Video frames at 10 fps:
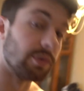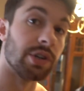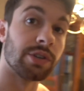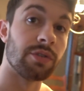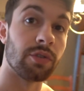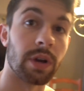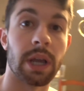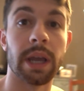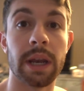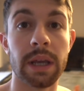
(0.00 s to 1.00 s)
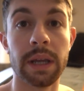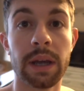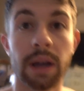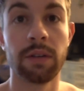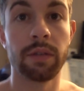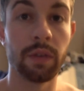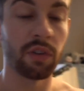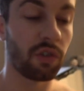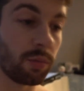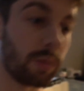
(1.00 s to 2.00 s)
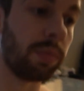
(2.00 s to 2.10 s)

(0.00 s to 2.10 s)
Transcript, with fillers: from just drinking and eating. I just feel super